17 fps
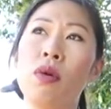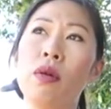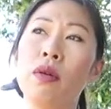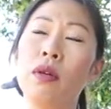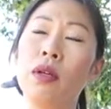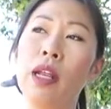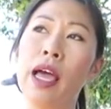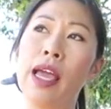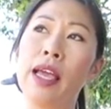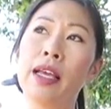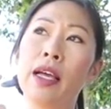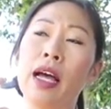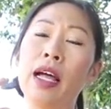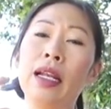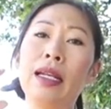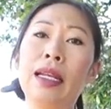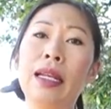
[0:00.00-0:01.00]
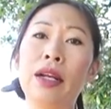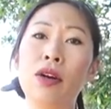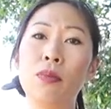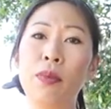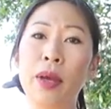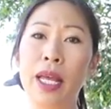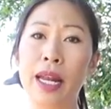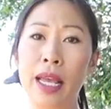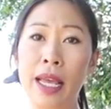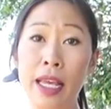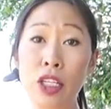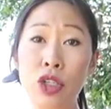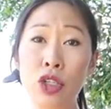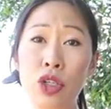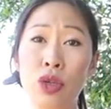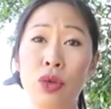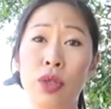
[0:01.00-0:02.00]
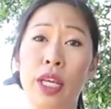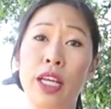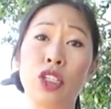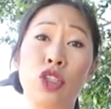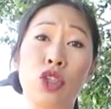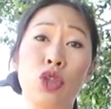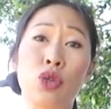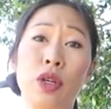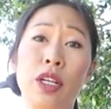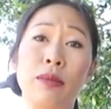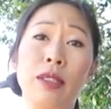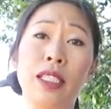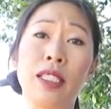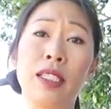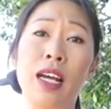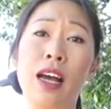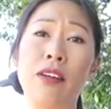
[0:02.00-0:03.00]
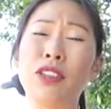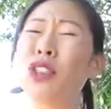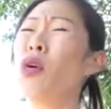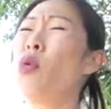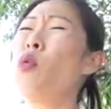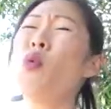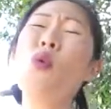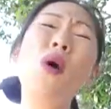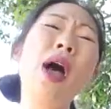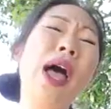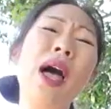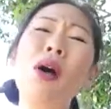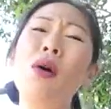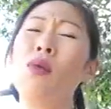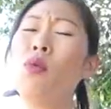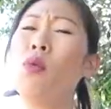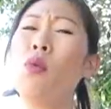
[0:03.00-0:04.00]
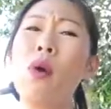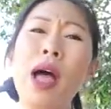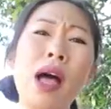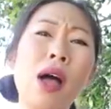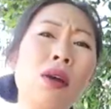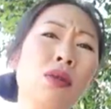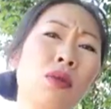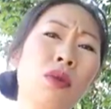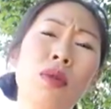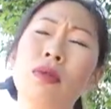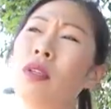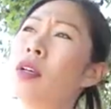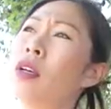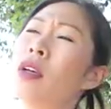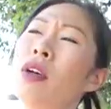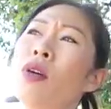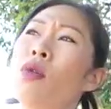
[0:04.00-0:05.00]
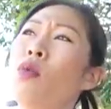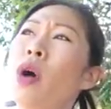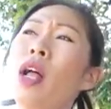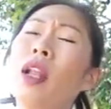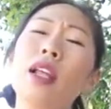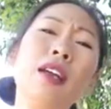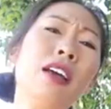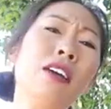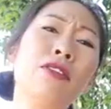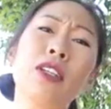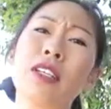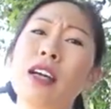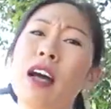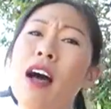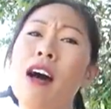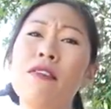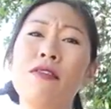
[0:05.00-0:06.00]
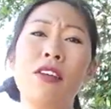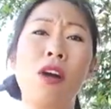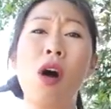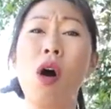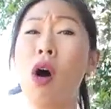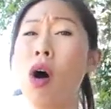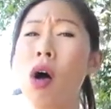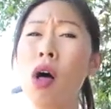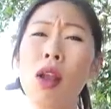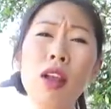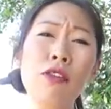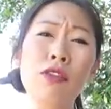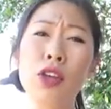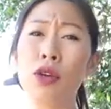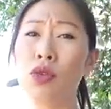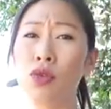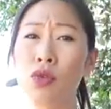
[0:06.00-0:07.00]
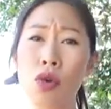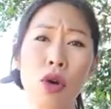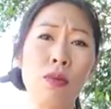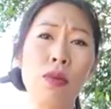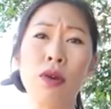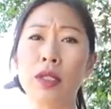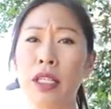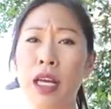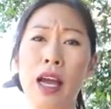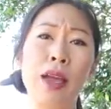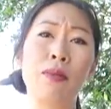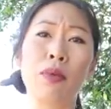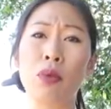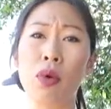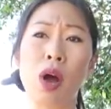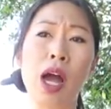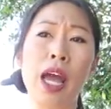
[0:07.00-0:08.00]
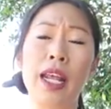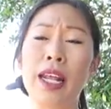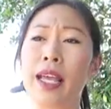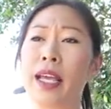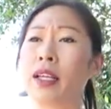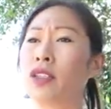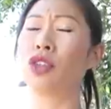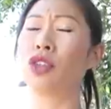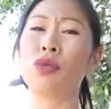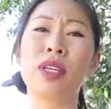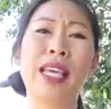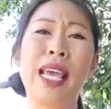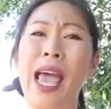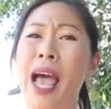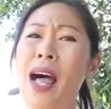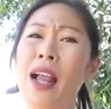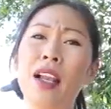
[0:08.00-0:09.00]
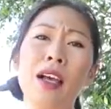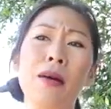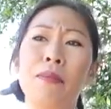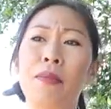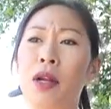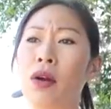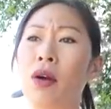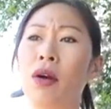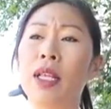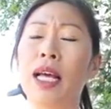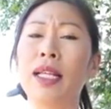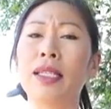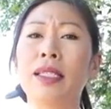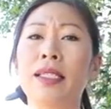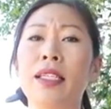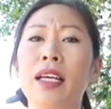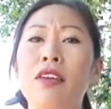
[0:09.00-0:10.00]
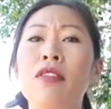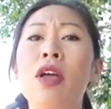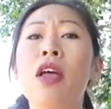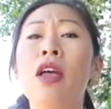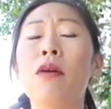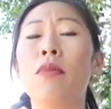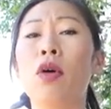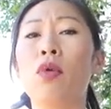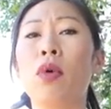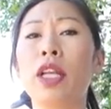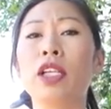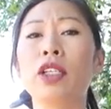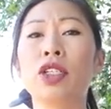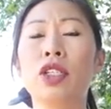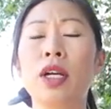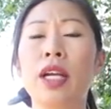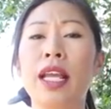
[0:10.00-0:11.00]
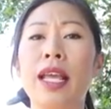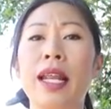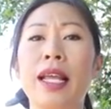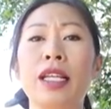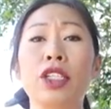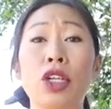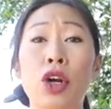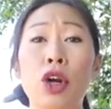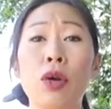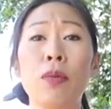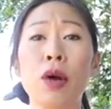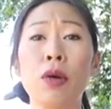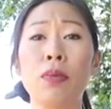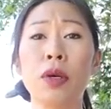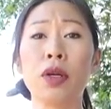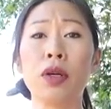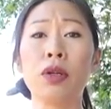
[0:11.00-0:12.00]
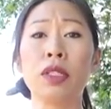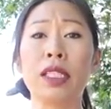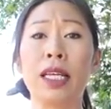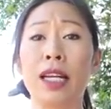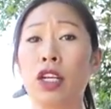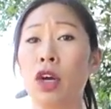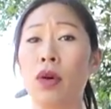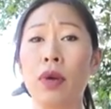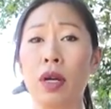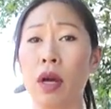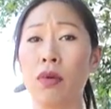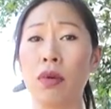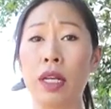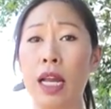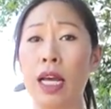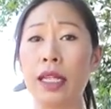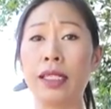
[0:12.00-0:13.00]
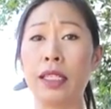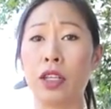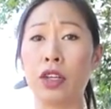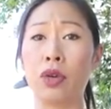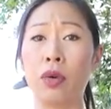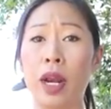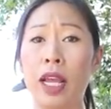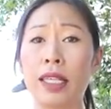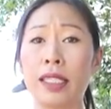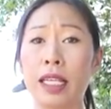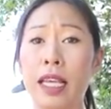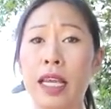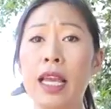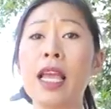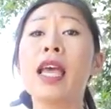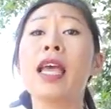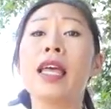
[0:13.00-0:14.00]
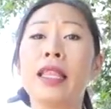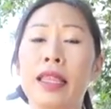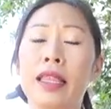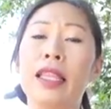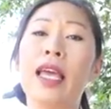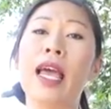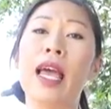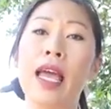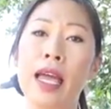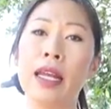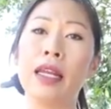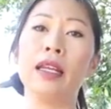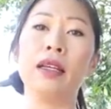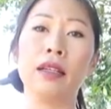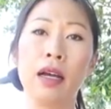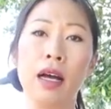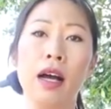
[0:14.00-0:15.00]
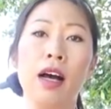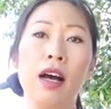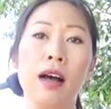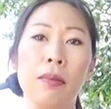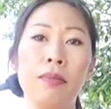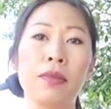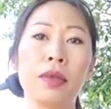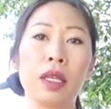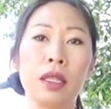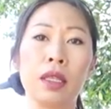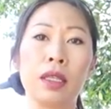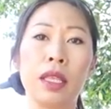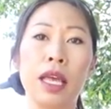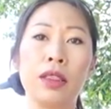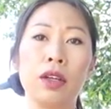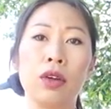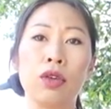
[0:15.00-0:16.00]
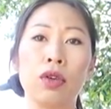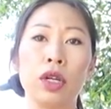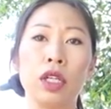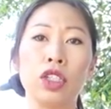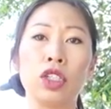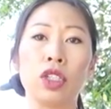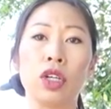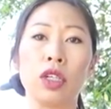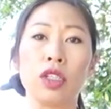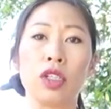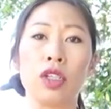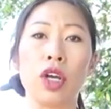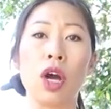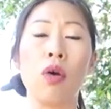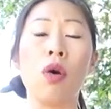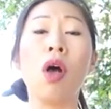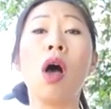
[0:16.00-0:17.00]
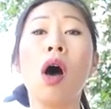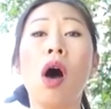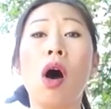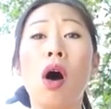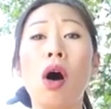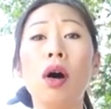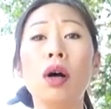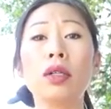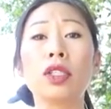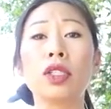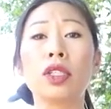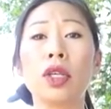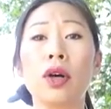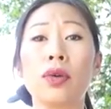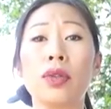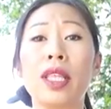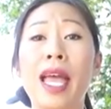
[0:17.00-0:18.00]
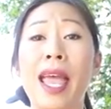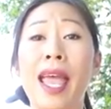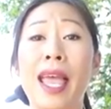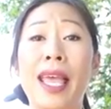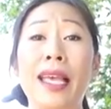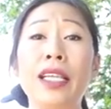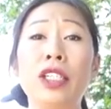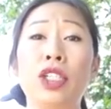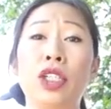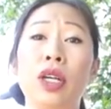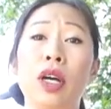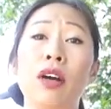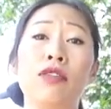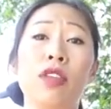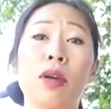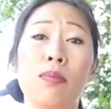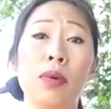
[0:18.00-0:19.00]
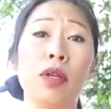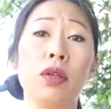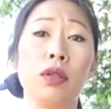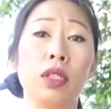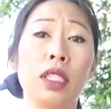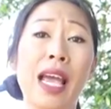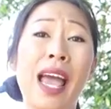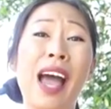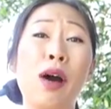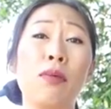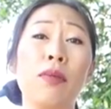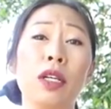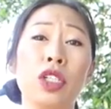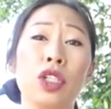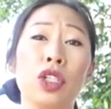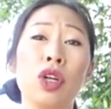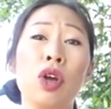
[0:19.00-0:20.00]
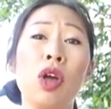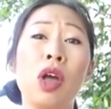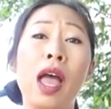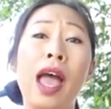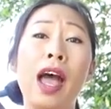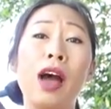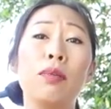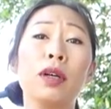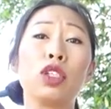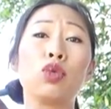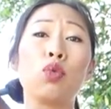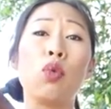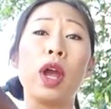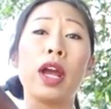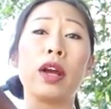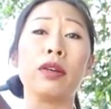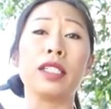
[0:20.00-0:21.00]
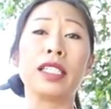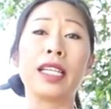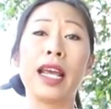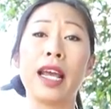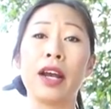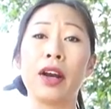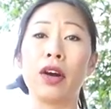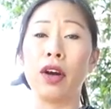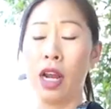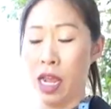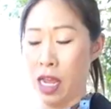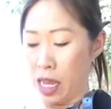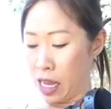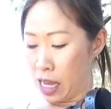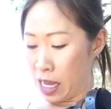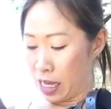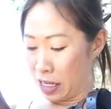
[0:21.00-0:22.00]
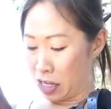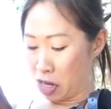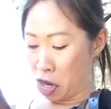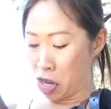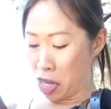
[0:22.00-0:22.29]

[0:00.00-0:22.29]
like a little bit into the extreme stuff. So well enough to cover all of your normal type riding, gallop and all that stuff. But when you start hitting turbo boosts and going all nuts and crazy, then they're going to start to go. Also, the age of the boots, how much wear and tear is